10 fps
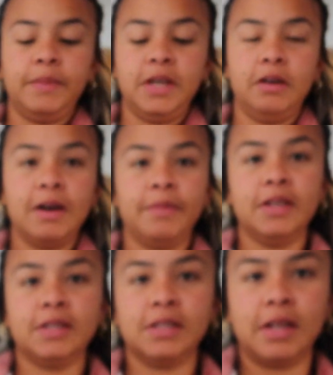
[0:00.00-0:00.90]
He grabbed
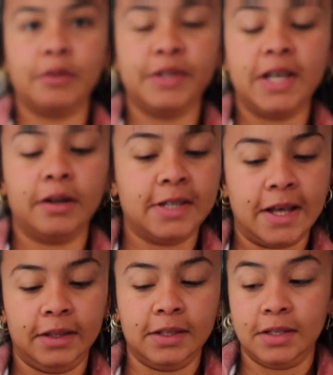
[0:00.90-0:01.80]
this, the southern potato
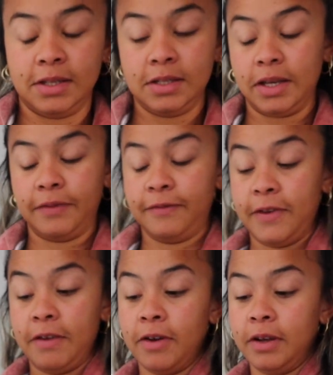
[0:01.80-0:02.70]
salad. This is his like
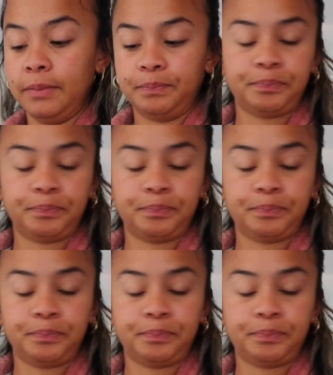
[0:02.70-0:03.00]
favorite